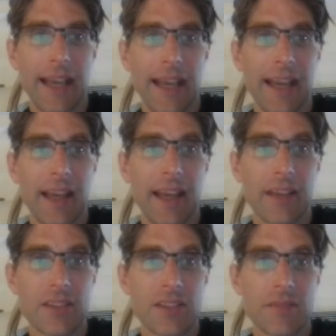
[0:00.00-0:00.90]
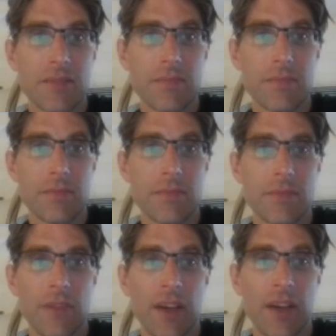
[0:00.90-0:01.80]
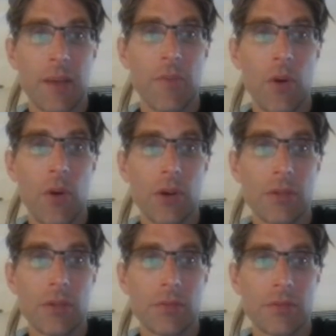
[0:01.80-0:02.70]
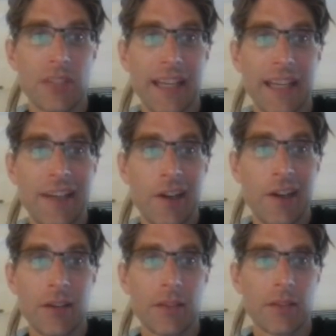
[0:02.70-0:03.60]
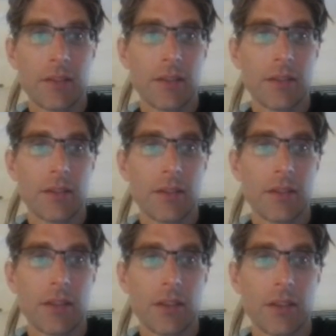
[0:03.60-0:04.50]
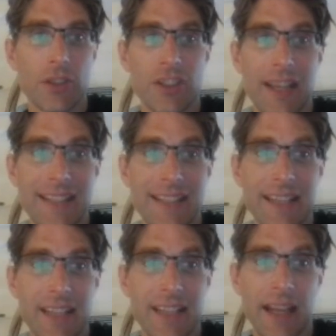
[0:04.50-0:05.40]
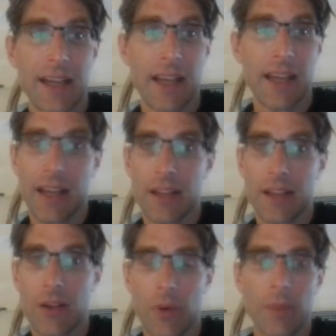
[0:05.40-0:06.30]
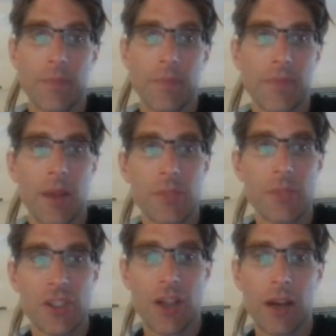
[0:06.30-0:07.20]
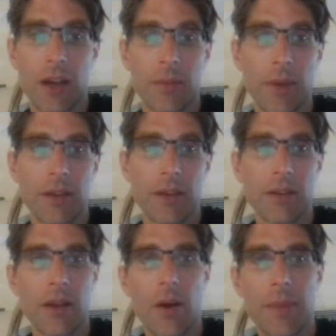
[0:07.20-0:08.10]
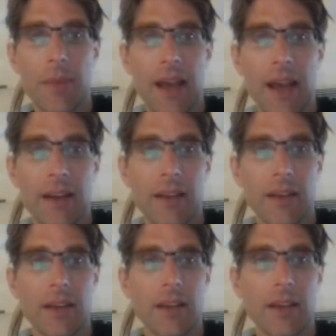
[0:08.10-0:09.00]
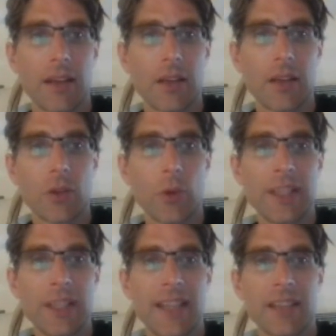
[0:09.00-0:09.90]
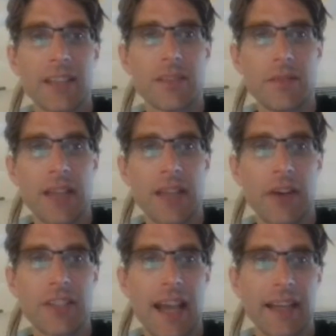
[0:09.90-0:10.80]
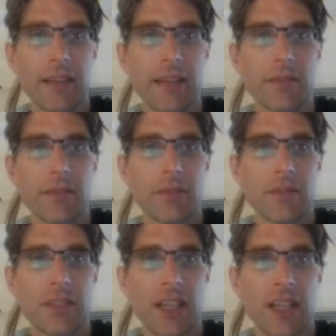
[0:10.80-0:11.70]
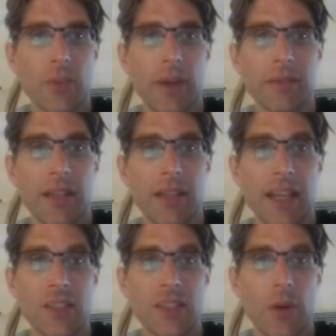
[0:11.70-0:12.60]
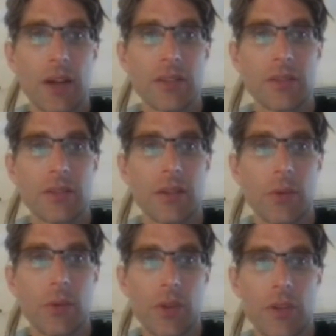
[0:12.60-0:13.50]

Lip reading: And if I come forward, say here, just knight takes knight, and I thought, well, I'm just done, but no, I'm not. Queen takes, counterattacking, takes away the knight squares with